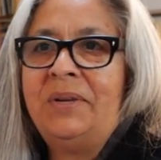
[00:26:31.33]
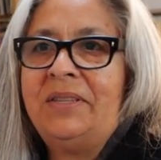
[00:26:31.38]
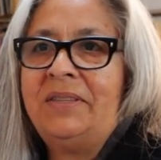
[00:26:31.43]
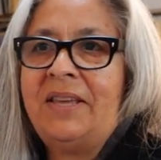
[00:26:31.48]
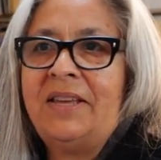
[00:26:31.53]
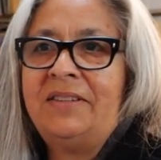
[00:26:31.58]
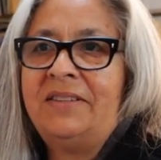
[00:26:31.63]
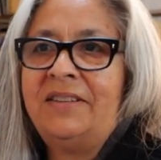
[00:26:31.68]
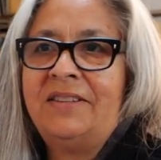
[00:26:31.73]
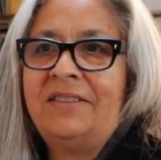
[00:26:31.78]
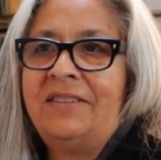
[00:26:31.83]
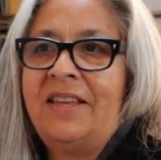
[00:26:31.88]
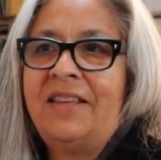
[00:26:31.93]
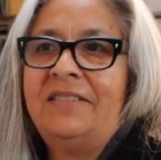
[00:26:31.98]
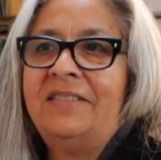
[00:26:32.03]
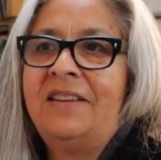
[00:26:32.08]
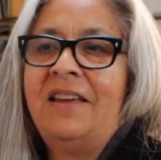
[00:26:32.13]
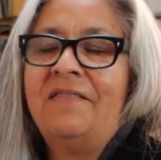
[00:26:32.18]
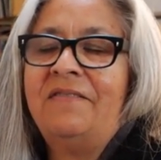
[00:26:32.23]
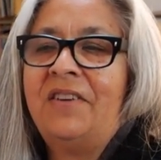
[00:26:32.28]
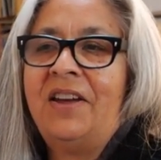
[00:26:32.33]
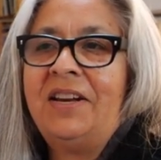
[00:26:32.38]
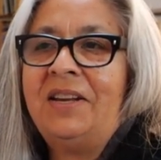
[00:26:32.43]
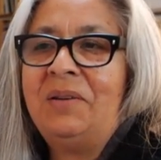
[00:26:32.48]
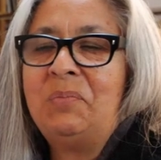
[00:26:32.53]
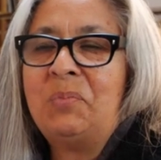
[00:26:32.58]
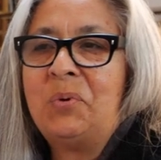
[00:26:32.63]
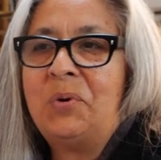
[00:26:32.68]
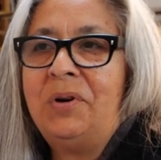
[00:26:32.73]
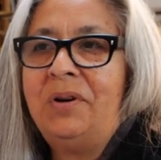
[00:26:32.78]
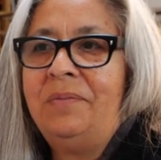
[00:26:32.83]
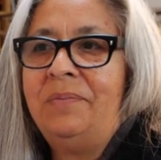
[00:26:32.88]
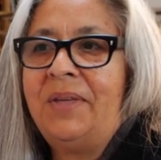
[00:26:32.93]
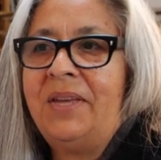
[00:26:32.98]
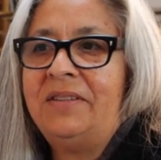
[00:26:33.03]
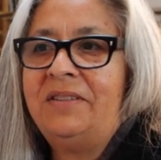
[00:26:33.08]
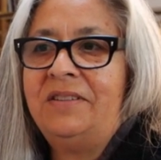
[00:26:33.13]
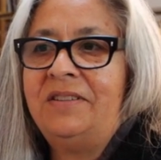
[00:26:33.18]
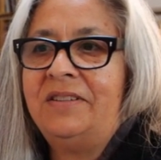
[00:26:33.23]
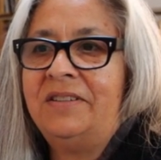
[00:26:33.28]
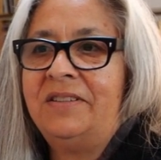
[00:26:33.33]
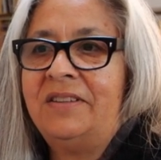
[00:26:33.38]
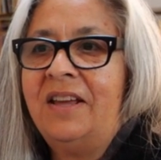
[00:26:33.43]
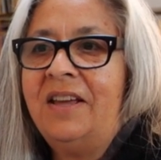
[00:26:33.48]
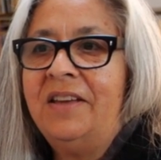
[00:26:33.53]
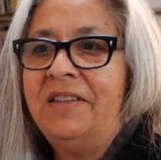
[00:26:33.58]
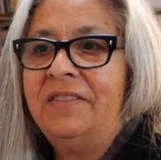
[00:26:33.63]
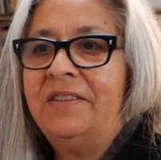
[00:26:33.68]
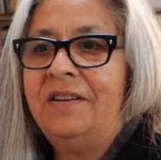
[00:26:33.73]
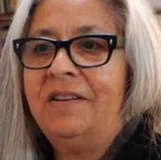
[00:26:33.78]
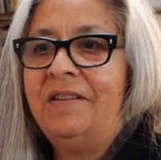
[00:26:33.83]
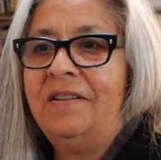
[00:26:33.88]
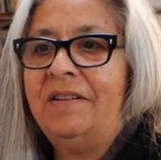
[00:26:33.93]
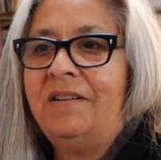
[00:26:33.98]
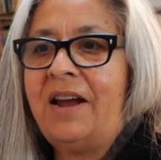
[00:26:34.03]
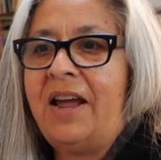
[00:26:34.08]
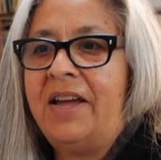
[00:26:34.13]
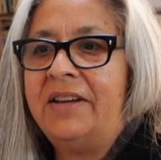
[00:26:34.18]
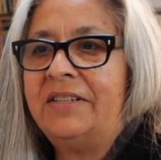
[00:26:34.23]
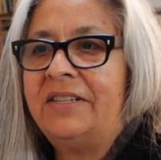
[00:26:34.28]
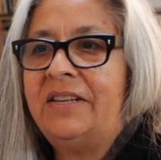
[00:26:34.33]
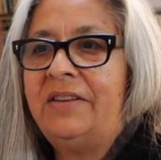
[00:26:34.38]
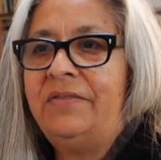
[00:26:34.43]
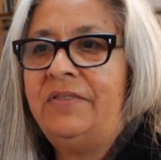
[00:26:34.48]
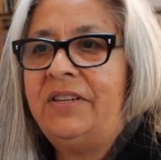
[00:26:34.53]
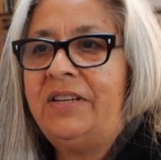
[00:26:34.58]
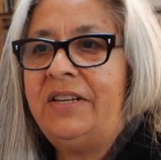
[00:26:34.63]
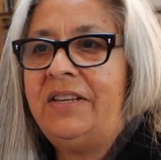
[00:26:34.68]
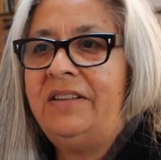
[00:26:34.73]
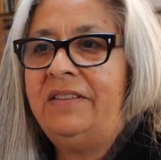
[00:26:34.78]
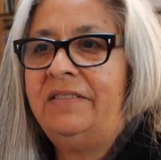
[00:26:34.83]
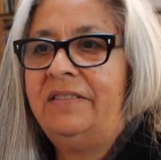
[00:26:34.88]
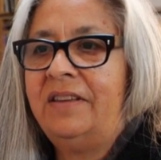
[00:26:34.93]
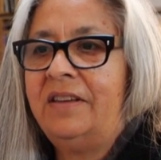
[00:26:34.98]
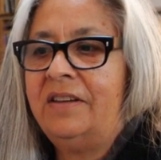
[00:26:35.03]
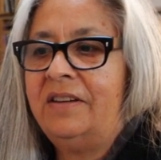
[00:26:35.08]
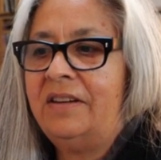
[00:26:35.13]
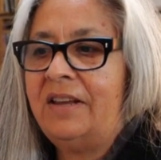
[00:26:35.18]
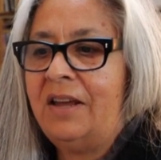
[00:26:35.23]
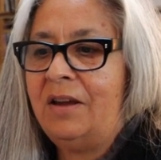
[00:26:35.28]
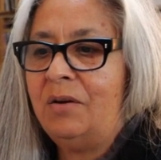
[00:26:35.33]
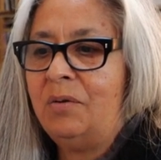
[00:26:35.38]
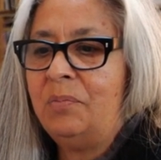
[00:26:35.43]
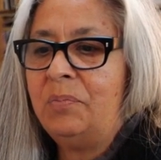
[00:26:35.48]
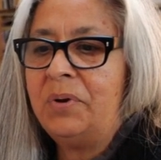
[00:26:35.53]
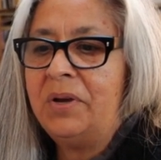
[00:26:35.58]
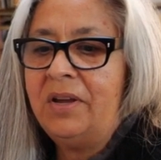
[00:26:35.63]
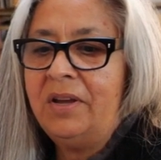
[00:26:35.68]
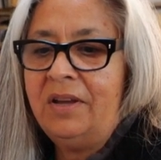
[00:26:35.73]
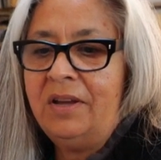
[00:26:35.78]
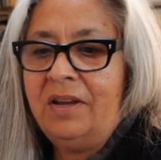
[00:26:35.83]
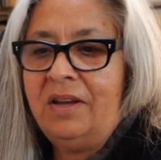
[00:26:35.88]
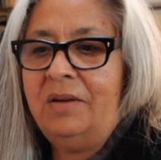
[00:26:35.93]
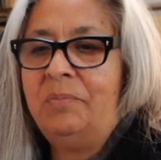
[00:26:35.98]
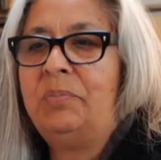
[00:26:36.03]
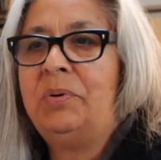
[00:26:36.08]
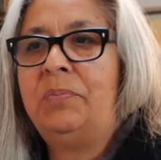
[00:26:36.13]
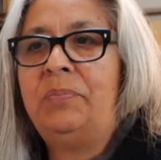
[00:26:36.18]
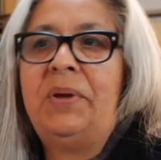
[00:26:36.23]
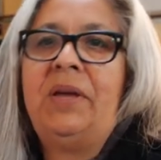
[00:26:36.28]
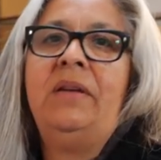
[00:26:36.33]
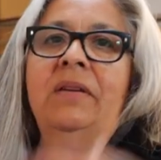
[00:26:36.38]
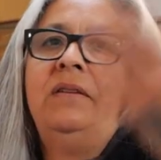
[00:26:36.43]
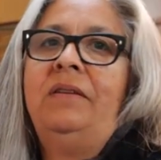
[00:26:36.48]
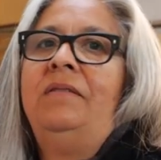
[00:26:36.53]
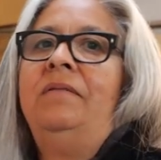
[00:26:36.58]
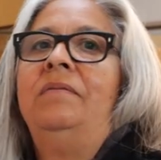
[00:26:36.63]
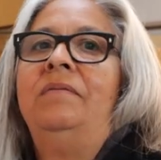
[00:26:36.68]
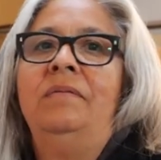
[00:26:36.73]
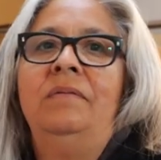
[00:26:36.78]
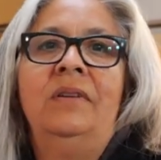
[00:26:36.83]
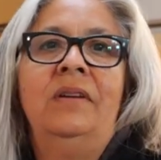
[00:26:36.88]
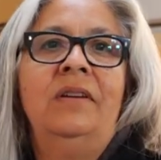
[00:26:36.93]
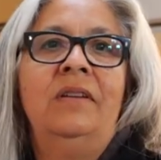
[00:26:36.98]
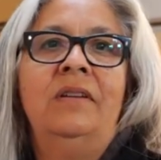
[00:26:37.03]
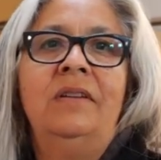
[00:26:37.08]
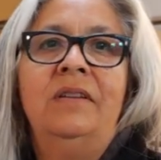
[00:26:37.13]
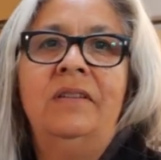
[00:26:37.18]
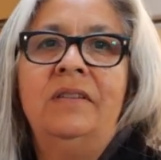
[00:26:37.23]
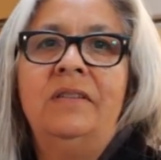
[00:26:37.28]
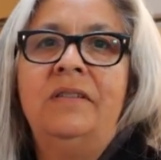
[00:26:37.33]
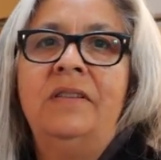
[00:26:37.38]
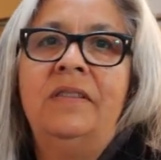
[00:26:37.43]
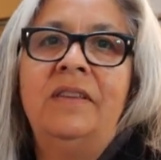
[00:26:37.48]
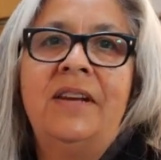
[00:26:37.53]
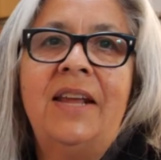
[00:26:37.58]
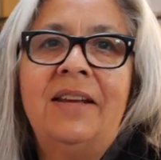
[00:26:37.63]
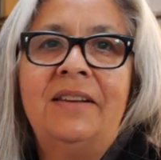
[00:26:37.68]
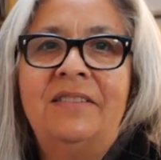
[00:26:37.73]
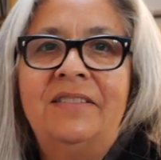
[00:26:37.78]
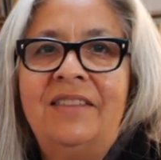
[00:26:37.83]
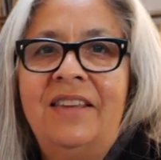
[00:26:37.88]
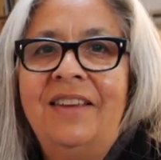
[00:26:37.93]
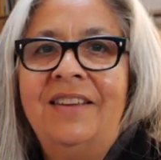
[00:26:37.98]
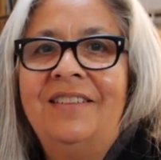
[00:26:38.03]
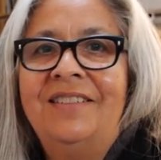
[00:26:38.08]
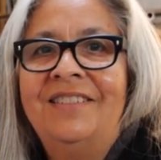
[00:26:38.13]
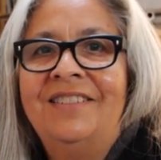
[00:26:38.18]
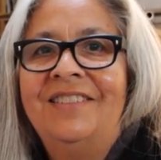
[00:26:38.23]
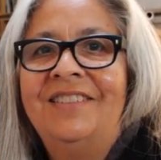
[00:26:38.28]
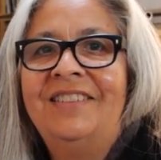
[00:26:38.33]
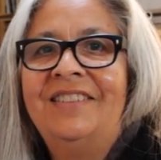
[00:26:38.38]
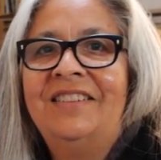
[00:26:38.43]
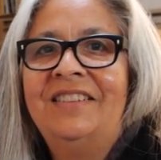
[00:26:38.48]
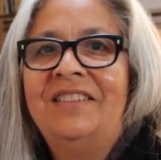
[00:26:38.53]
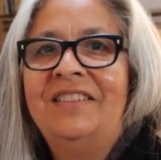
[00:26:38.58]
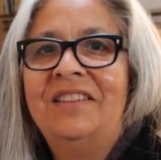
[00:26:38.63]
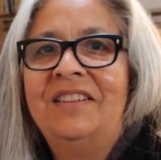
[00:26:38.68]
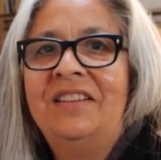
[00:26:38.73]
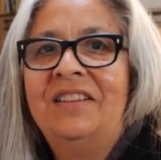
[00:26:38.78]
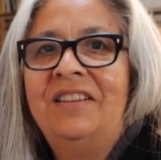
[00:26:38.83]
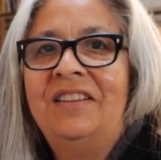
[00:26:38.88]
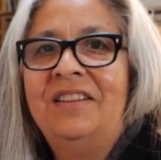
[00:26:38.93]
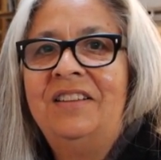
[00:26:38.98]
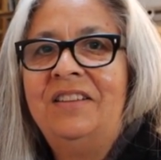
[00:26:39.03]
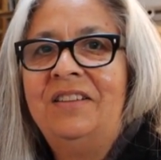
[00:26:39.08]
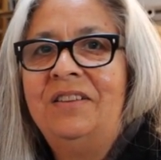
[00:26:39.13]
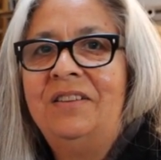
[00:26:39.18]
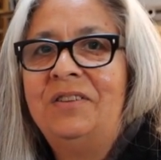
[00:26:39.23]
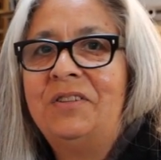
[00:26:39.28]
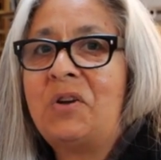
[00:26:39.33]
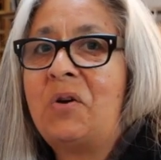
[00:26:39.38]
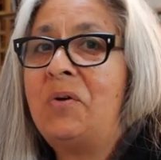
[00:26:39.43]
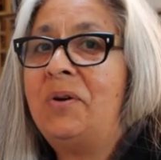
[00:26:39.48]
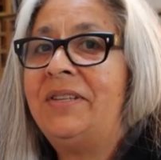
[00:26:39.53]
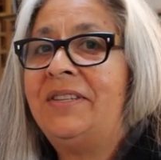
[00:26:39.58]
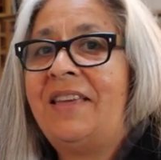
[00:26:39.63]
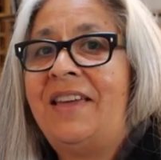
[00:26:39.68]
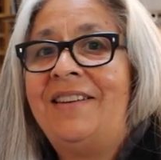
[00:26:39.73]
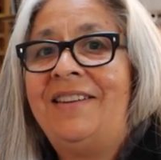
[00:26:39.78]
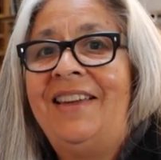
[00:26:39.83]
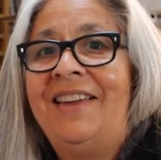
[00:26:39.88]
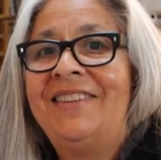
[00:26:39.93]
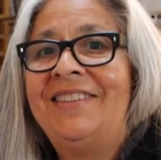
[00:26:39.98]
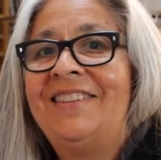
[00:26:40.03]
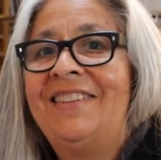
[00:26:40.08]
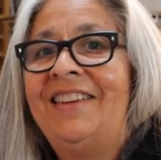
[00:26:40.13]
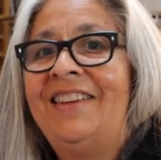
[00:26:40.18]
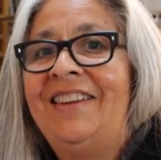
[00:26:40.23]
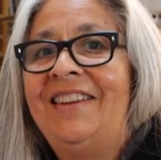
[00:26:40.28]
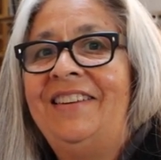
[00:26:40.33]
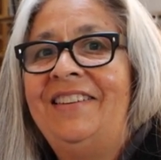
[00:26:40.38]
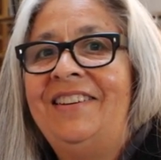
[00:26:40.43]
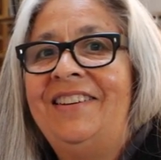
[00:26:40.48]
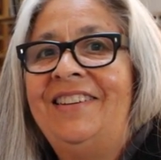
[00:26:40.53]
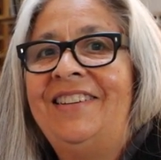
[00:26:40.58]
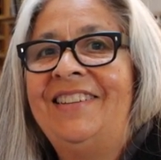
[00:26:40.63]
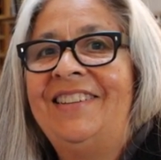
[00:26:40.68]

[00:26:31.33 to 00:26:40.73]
It, that's, that's not fighting boredom. That's just there are activities that help uh, propel you to the next thing. There's always that next thing.